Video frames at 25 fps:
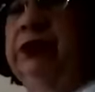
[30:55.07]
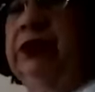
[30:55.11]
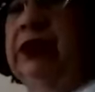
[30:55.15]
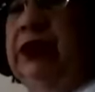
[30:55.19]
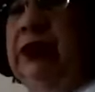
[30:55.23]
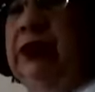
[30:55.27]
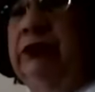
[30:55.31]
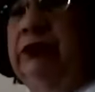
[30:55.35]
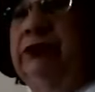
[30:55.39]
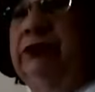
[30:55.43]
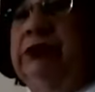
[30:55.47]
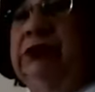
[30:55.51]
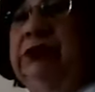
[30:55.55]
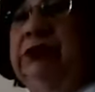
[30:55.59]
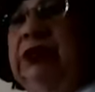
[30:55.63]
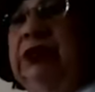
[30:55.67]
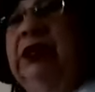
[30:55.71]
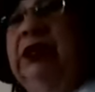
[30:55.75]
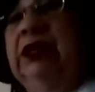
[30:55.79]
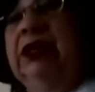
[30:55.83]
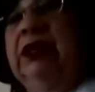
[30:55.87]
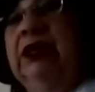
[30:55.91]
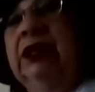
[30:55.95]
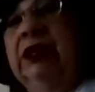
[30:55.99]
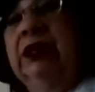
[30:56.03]
that you
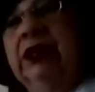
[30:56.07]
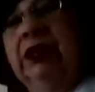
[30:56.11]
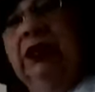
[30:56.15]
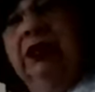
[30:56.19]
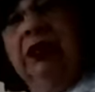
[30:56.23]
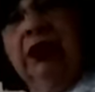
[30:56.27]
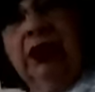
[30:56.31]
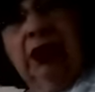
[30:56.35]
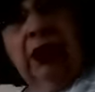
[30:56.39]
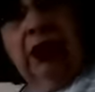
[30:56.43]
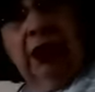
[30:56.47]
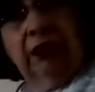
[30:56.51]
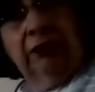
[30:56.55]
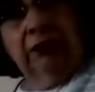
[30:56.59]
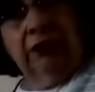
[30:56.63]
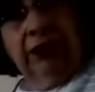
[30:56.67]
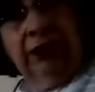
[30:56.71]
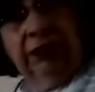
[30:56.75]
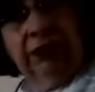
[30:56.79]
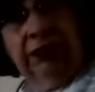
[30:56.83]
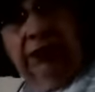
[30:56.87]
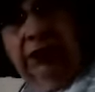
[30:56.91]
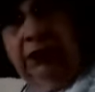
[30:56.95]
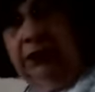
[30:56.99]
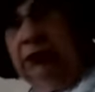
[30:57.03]
see are
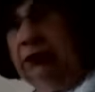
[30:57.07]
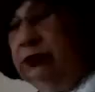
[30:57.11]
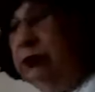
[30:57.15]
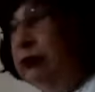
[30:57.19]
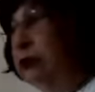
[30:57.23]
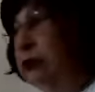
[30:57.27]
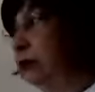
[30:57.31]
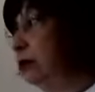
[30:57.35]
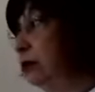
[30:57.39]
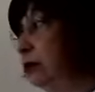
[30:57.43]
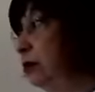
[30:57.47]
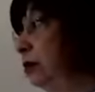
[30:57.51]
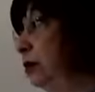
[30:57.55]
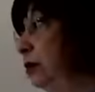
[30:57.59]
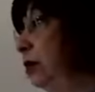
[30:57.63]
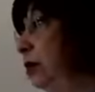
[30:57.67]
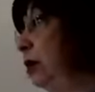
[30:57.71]
identical.